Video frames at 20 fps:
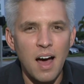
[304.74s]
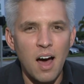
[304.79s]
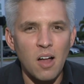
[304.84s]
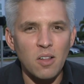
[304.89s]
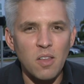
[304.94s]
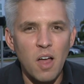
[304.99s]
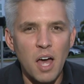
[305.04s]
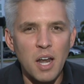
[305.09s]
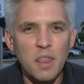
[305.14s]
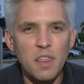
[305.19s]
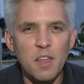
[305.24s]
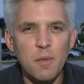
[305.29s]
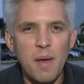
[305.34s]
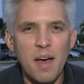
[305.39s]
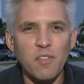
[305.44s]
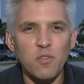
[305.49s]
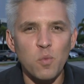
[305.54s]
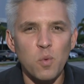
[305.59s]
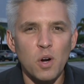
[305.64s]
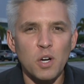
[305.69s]
A lot of them
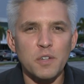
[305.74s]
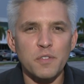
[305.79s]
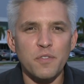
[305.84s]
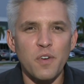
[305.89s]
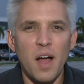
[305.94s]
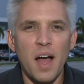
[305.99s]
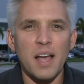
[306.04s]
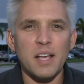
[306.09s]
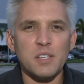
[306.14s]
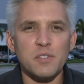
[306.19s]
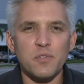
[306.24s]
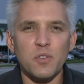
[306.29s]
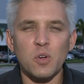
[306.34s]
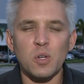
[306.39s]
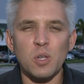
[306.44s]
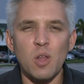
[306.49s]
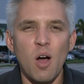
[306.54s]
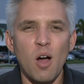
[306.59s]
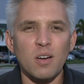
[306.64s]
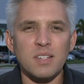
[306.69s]
have worked for ICE for
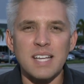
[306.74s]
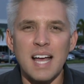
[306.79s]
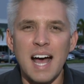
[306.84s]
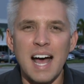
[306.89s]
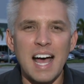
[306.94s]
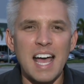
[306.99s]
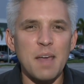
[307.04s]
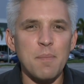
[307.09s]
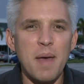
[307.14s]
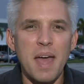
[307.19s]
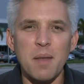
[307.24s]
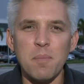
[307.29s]
a long time,